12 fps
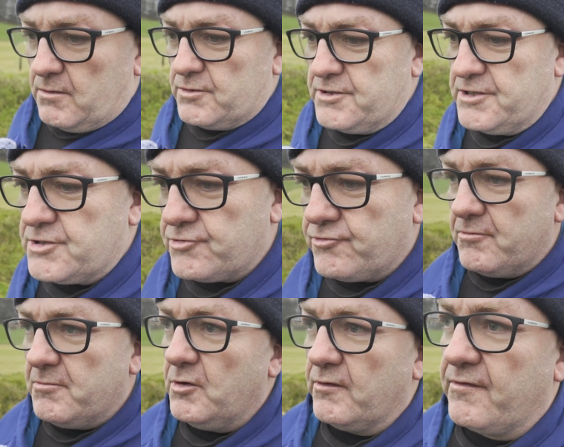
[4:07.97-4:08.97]
Well, she's just
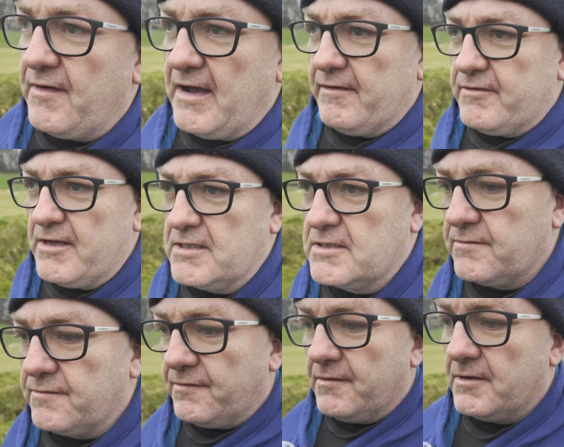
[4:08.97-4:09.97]
removed 5 days
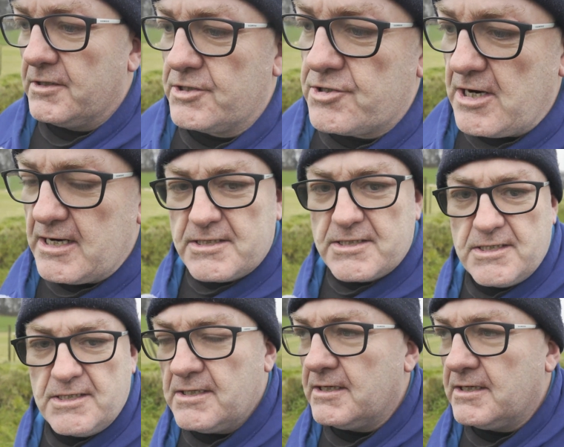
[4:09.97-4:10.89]
of stress.